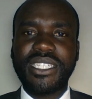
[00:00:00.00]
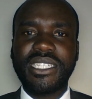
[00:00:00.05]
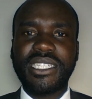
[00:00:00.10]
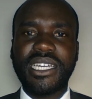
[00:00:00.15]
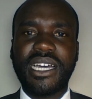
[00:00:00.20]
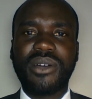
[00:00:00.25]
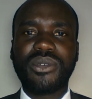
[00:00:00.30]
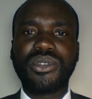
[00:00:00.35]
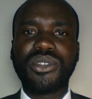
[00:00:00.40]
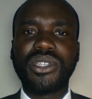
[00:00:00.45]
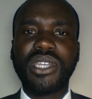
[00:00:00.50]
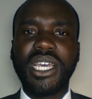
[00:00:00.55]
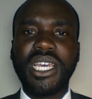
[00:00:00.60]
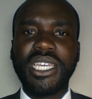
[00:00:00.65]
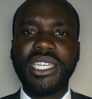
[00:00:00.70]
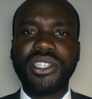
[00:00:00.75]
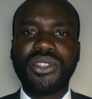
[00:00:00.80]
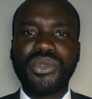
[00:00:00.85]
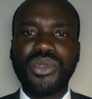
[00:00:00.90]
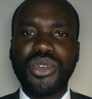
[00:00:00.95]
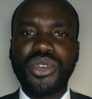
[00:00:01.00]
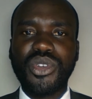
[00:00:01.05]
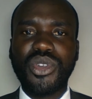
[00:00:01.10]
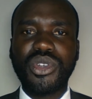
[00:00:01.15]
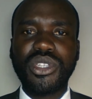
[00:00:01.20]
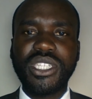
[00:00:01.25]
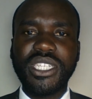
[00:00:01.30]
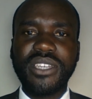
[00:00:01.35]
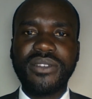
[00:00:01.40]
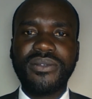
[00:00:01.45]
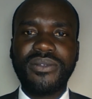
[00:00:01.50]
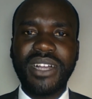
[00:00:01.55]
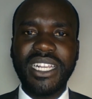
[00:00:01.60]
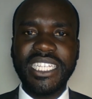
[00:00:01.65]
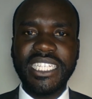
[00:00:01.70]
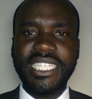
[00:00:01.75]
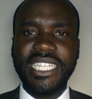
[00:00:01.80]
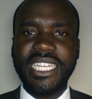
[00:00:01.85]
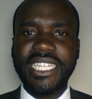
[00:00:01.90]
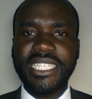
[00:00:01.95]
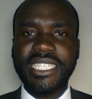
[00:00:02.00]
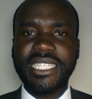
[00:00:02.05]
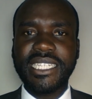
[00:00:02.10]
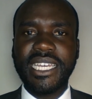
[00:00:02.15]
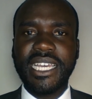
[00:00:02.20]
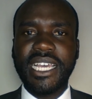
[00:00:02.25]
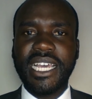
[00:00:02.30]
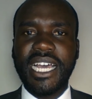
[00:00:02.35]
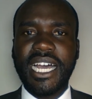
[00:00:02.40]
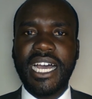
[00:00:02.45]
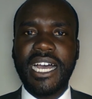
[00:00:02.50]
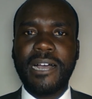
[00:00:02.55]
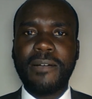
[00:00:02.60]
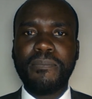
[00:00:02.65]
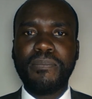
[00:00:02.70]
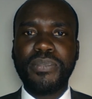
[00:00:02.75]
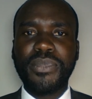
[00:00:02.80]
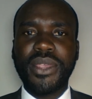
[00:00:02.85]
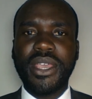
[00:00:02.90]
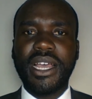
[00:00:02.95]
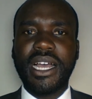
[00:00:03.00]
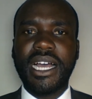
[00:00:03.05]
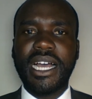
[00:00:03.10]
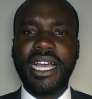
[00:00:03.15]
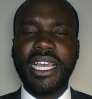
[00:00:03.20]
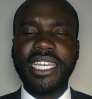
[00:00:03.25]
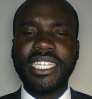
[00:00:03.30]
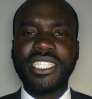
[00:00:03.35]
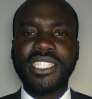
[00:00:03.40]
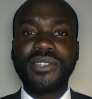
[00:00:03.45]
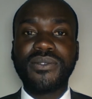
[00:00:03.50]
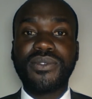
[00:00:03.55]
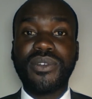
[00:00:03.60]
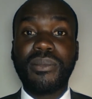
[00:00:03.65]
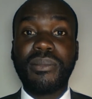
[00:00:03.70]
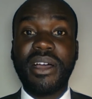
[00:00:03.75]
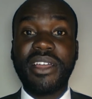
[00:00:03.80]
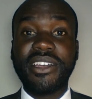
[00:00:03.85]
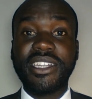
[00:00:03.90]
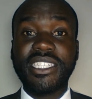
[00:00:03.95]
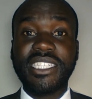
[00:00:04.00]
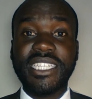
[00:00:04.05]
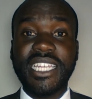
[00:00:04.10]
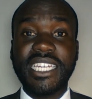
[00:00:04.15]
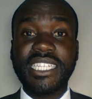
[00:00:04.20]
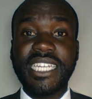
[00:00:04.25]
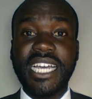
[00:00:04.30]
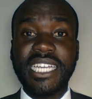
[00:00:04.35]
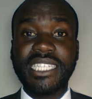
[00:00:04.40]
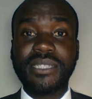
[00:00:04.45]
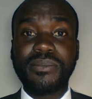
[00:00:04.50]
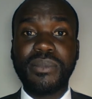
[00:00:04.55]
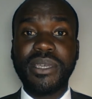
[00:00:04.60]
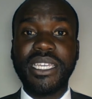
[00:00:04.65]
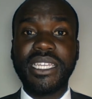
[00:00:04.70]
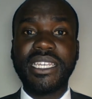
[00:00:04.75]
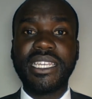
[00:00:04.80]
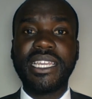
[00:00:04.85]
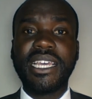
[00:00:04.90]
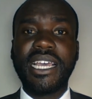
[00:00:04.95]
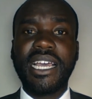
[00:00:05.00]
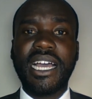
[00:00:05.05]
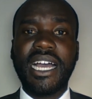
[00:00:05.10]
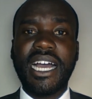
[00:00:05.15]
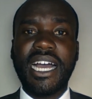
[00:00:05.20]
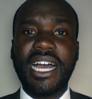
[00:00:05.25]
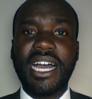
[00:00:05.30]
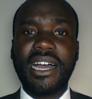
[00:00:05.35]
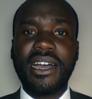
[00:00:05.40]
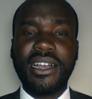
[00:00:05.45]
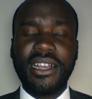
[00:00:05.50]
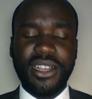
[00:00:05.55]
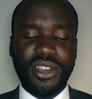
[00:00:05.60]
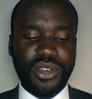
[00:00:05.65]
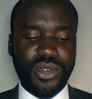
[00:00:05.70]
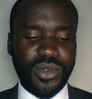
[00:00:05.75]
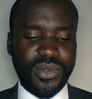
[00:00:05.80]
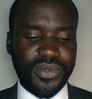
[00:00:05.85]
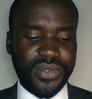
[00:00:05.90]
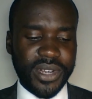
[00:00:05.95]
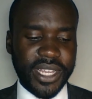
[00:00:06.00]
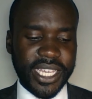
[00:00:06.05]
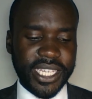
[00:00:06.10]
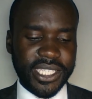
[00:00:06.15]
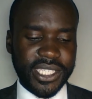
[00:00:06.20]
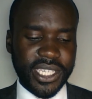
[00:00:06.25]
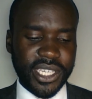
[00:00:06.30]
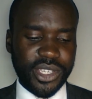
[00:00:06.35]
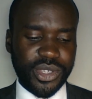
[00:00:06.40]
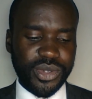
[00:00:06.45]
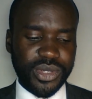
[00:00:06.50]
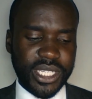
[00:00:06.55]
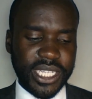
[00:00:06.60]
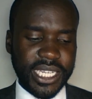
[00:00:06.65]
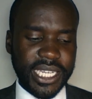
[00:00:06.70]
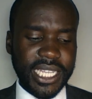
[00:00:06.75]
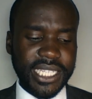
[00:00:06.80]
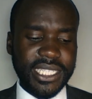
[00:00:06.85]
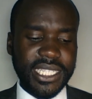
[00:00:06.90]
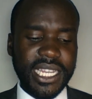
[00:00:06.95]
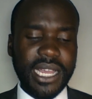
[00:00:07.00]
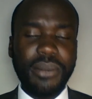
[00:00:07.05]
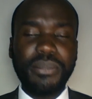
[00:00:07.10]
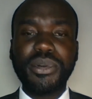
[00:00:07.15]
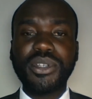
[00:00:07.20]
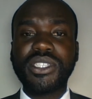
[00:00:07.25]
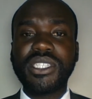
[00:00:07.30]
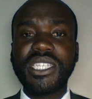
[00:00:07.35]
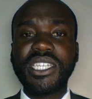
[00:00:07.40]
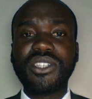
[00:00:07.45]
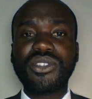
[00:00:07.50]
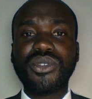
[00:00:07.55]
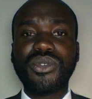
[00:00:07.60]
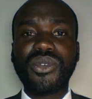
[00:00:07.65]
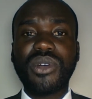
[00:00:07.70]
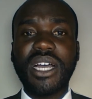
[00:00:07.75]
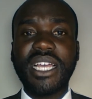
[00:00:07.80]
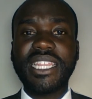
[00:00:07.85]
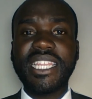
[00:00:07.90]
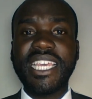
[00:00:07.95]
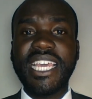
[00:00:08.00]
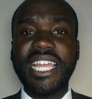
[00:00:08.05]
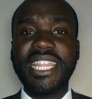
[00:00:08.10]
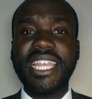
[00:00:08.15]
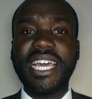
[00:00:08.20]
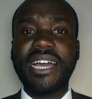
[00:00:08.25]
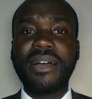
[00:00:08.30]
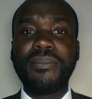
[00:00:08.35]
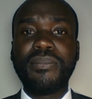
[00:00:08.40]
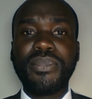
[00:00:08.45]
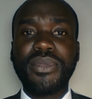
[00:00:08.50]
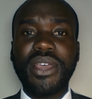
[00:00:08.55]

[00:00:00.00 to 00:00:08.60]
it out, it would not invalidate a civil marriage that has been lawfully executed. Let's now proceed to look at the other